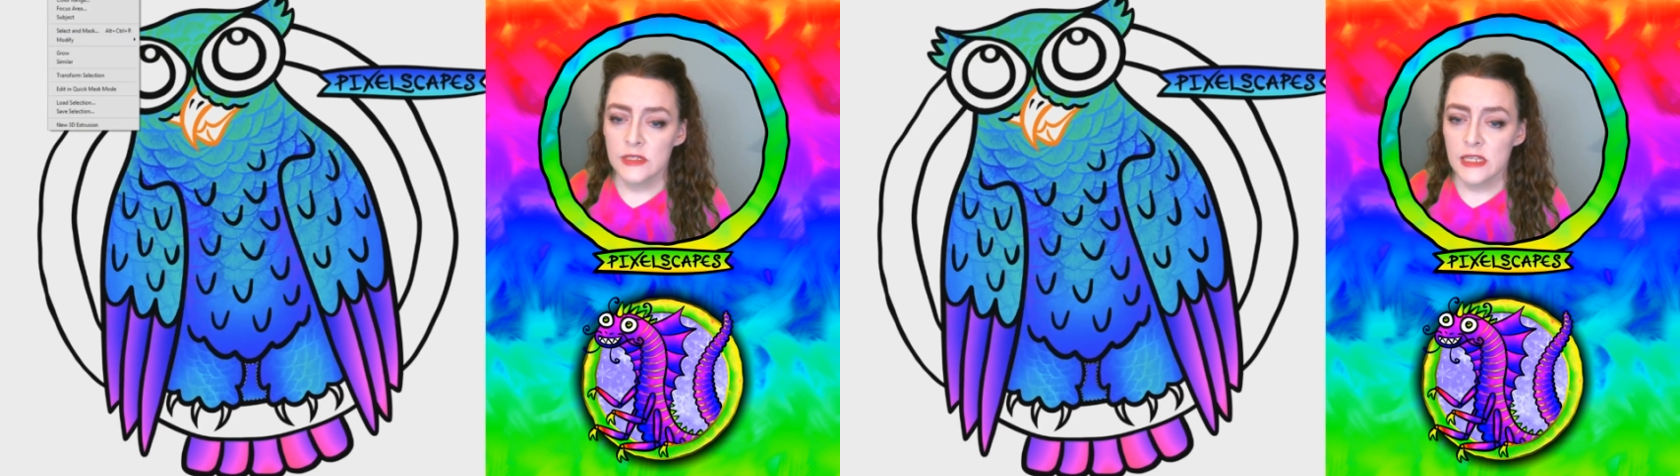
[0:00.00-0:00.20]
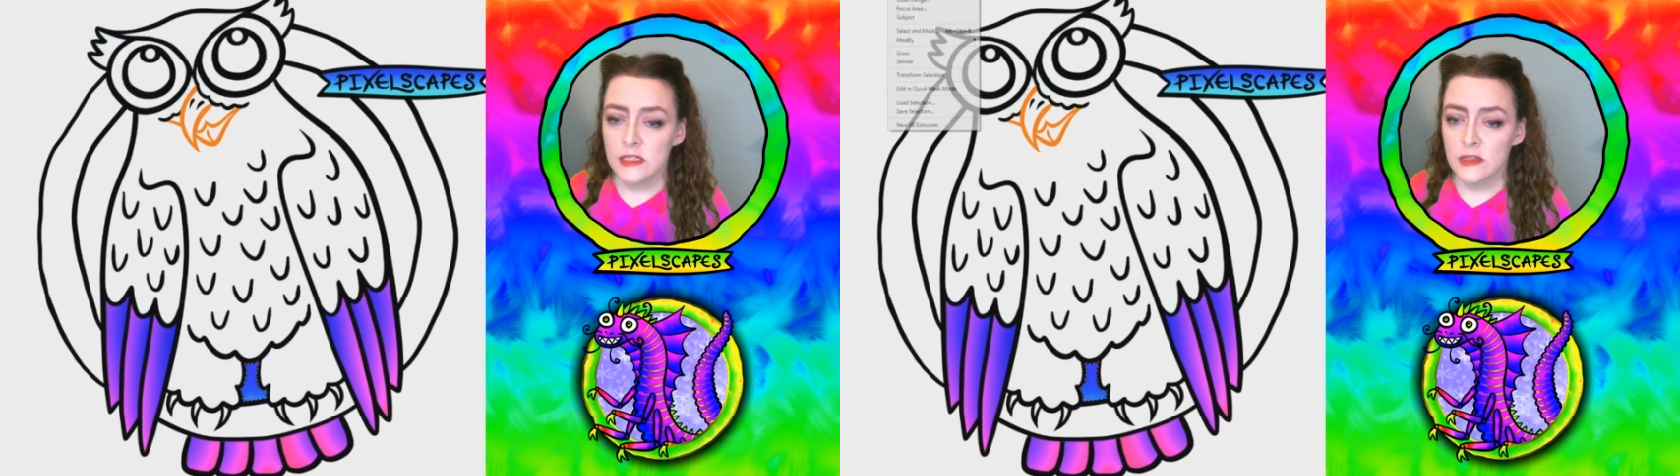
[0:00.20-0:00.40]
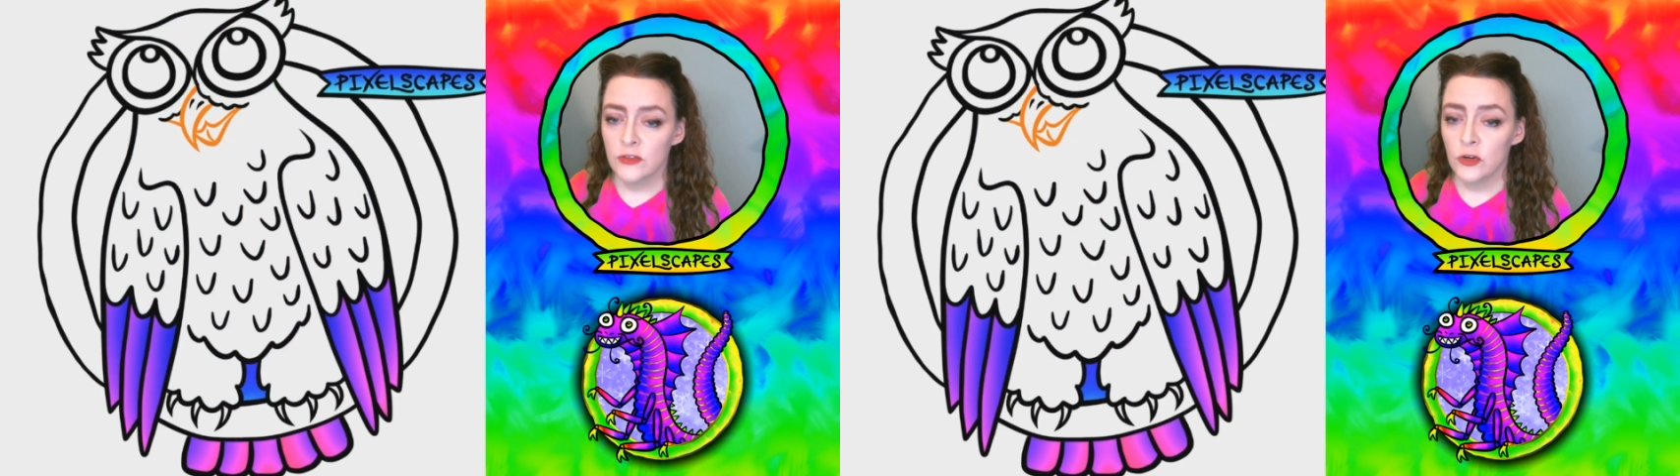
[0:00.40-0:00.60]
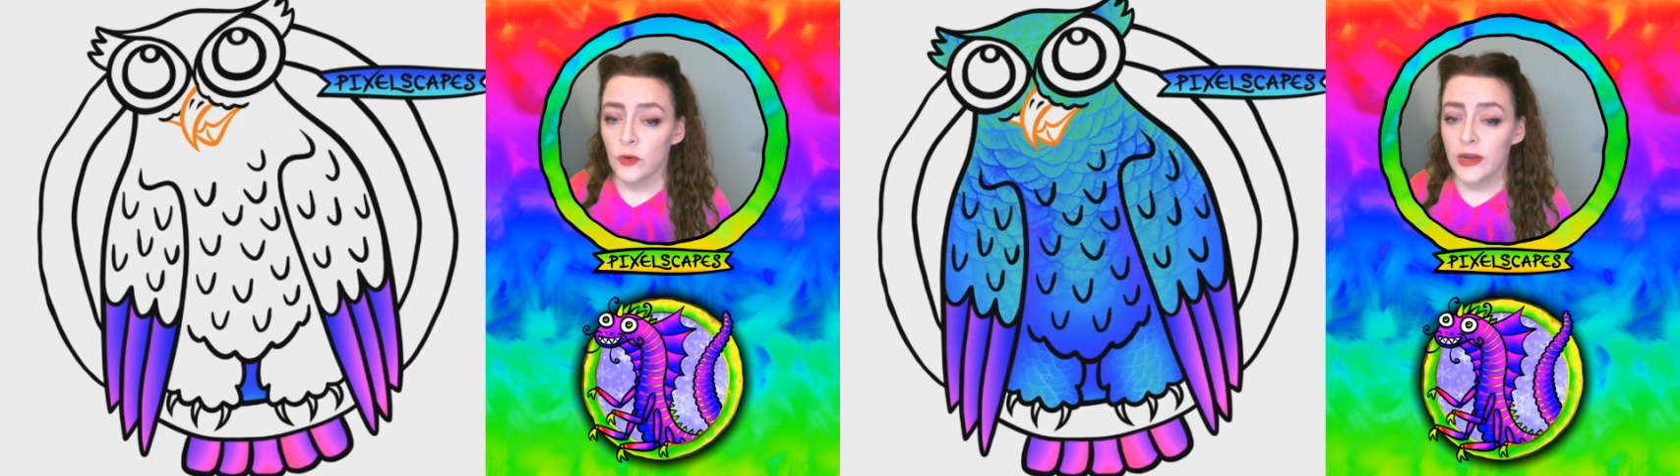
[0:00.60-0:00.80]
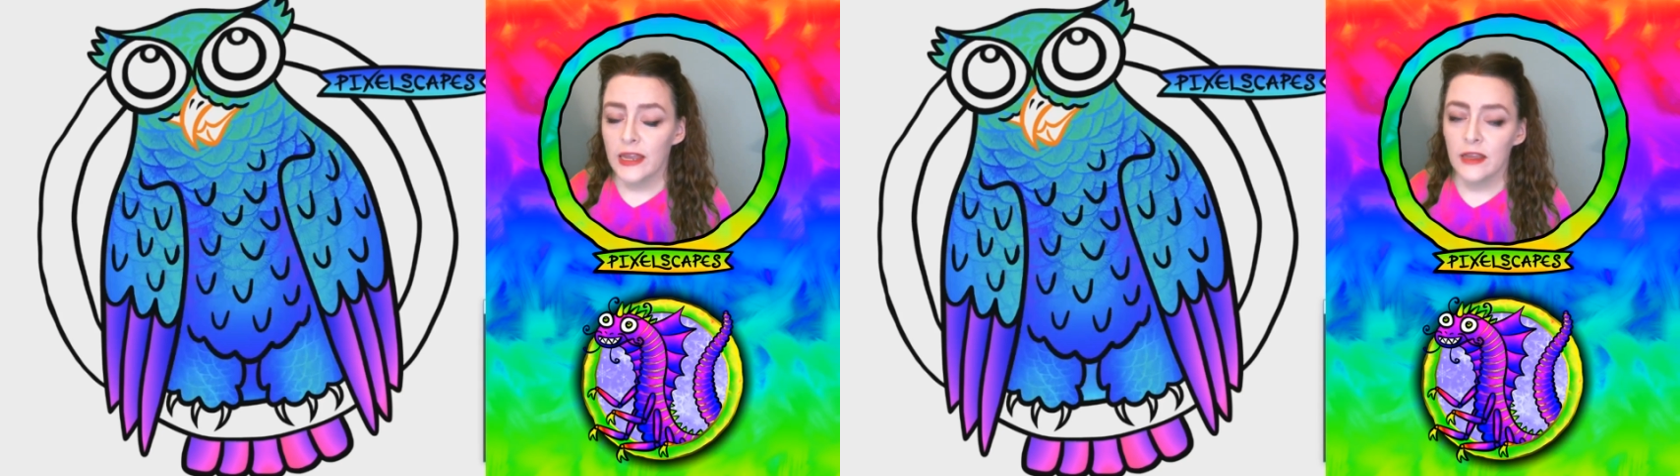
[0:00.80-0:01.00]
sense of a
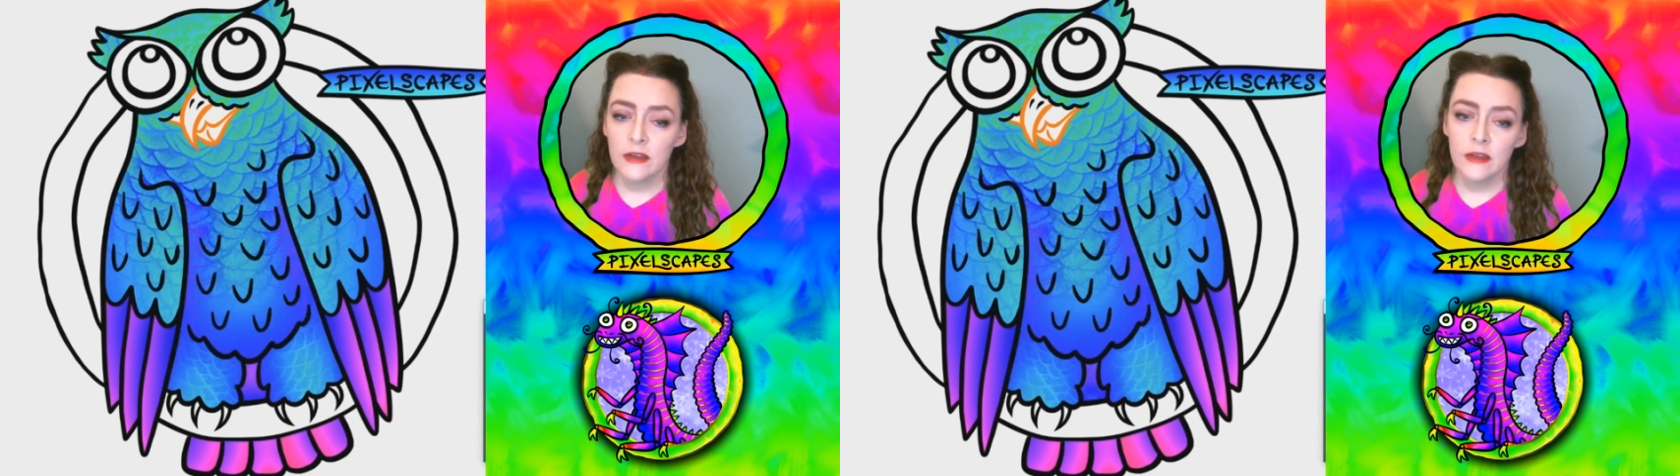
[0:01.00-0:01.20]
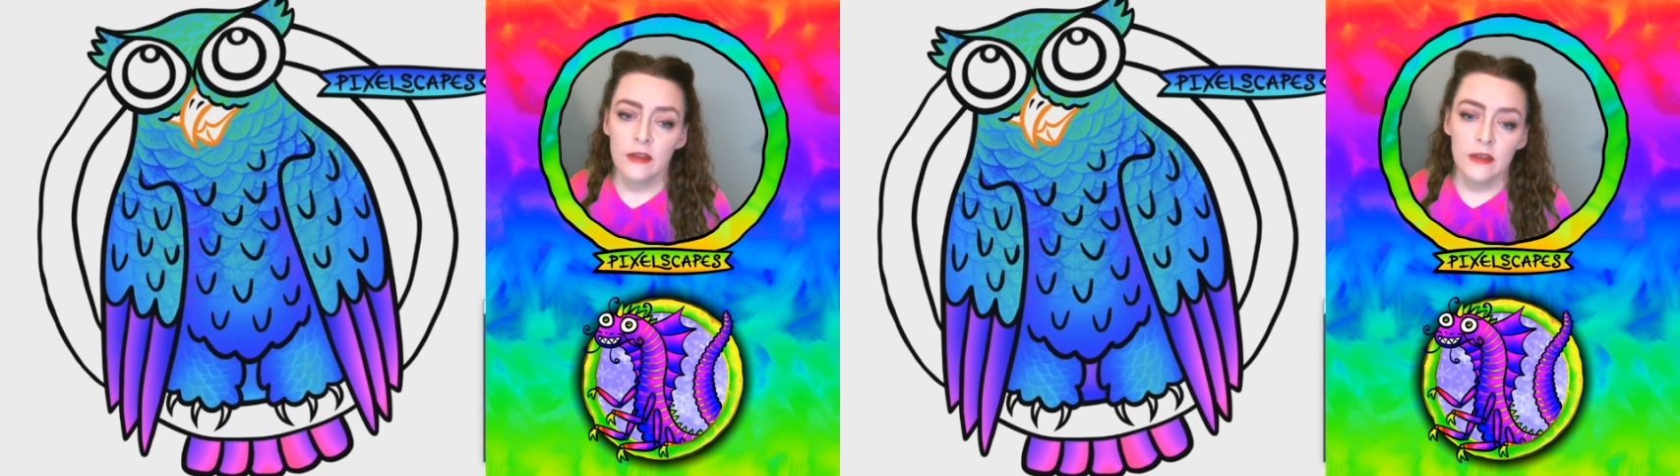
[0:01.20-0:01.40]
gradient,